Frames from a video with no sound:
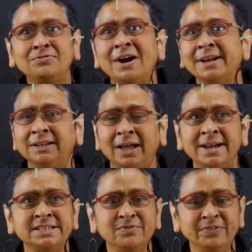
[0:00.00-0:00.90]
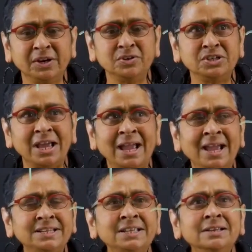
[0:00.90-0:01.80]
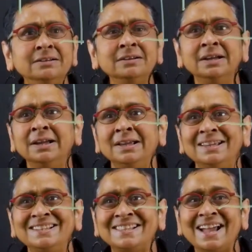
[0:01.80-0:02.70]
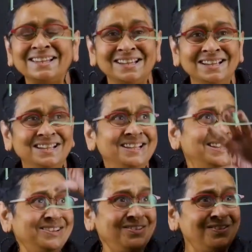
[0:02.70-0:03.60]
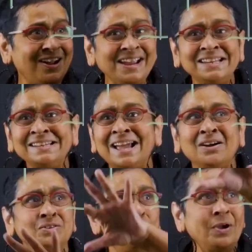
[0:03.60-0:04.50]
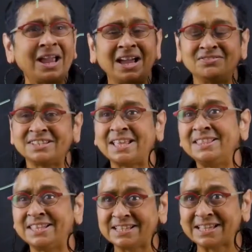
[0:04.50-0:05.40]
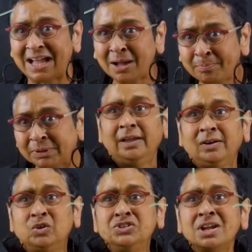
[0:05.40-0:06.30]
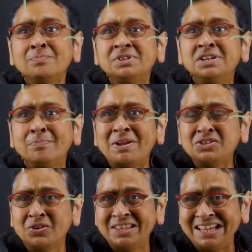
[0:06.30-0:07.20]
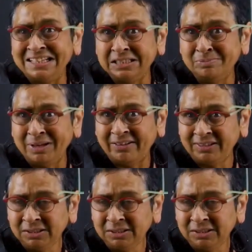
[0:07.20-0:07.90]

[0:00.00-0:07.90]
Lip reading: final item we're going to add here is that right now the way I have set this up, consumption depends on the income level.